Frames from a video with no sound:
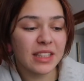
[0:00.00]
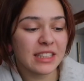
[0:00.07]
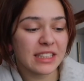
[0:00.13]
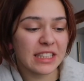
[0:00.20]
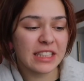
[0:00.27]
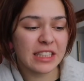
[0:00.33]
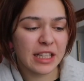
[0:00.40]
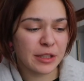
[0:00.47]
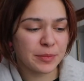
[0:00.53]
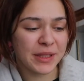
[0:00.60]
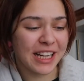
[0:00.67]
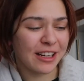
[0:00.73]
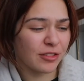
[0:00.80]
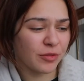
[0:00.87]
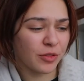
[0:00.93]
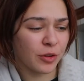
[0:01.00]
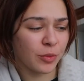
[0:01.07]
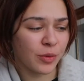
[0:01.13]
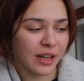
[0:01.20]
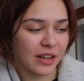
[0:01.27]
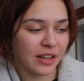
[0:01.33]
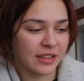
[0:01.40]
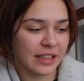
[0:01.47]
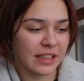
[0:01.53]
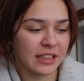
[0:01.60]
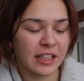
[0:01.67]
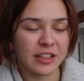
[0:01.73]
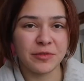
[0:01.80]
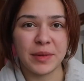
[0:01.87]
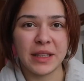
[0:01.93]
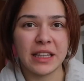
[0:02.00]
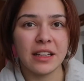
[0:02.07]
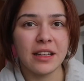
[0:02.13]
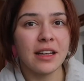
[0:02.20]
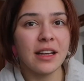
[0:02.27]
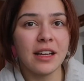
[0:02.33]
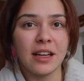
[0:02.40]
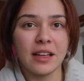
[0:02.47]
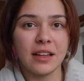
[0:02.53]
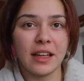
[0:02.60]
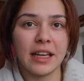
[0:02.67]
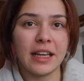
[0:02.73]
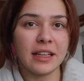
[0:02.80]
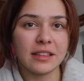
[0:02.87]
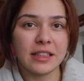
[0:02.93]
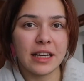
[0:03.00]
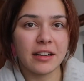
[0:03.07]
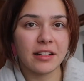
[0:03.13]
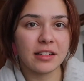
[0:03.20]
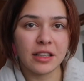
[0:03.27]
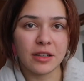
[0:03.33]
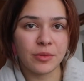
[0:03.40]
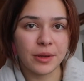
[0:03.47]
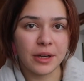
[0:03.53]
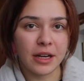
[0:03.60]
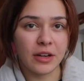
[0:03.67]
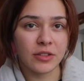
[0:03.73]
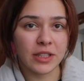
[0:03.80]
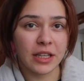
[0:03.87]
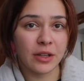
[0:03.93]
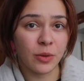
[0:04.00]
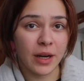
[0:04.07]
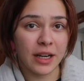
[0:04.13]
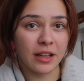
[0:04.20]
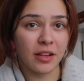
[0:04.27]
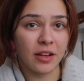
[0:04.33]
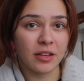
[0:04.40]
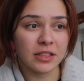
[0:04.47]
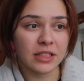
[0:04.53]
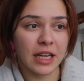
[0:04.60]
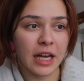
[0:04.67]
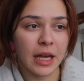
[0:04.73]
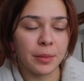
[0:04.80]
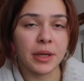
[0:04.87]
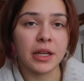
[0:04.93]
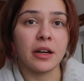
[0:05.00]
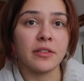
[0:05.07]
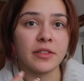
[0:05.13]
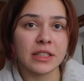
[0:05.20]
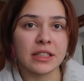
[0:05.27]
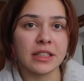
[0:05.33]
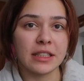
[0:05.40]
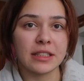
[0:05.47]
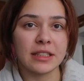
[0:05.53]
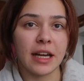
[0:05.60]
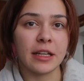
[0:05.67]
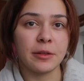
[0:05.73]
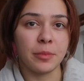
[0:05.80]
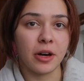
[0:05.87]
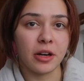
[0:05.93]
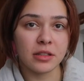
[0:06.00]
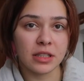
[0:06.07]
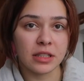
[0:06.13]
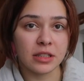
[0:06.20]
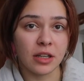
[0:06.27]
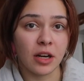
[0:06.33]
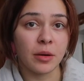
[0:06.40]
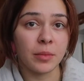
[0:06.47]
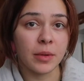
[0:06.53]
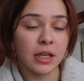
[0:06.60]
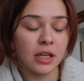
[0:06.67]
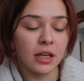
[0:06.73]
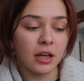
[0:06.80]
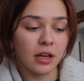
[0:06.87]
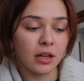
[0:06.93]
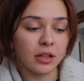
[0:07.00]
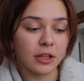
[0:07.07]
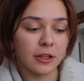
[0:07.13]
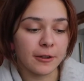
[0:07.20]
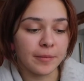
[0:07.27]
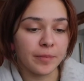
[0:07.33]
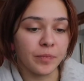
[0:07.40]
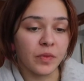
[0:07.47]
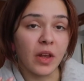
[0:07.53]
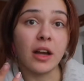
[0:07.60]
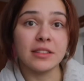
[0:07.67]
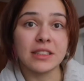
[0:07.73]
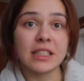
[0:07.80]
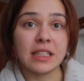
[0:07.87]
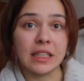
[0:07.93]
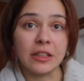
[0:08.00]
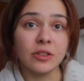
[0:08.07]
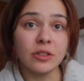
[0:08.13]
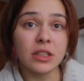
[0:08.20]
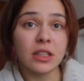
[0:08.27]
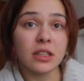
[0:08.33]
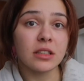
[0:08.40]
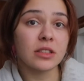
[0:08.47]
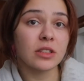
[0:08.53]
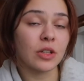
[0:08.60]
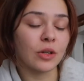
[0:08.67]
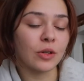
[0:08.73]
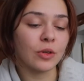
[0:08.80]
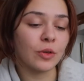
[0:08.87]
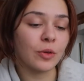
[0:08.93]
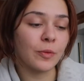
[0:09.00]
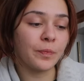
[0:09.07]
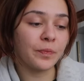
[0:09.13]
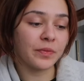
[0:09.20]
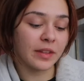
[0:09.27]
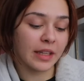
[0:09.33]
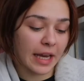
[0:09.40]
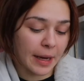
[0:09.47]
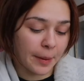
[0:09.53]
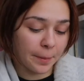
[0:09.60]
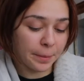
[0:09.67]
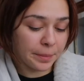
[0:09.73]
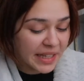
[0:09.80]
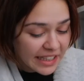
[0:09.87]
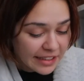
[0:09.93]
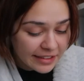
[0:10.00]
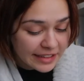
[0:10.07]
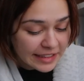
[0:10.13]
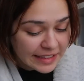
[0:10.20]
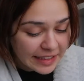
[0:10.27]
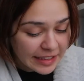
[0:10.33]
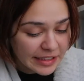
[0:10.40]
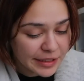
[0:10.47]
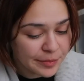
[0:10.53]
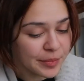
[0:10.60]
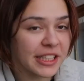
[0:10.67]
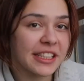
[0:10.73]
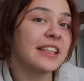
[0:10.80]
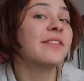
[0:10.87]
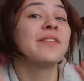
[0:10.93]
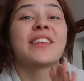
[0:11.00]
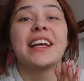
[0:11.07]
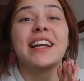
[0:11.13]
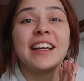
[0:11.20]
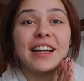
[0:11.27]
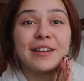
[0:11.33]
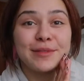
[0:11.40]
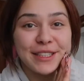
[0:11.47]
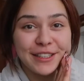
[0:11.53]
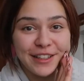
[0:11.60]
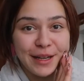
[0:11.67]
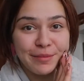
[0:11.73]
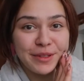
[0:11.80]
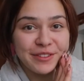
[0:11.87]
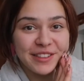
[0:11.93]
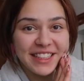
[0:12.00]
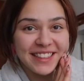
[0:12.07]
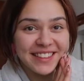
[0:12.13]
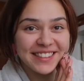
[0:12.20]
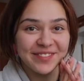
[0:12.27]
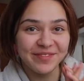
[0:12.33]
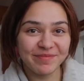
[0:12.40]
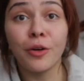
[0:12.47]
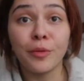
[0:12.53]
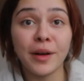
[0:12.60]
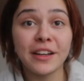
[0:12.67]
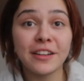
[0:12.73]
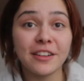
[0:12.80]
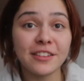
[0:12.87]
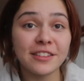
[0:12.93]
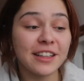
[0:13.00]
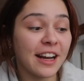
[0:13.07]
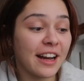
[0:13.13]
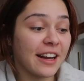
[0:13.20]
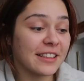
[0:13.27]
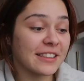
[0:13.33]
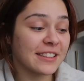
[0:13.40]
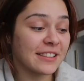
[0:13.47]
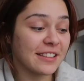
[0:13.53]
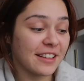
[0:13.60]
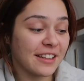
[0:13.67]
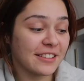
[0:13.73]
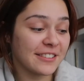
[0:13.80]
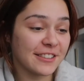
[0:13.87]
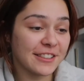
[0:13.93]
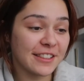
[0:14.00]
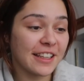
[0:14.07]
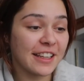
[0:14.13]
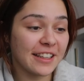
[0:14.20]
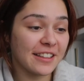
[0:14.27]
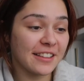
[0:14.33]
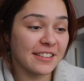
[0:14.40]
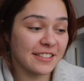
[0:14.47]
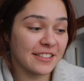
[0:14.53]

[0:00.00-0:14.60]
since it has been out for a while, I think it has been laying there at their warehouse like quite a long time, and obviously signed boxes come um unsealed. So yeah, big gutted still, but I'm still happy with it. Oh my god guys, I just like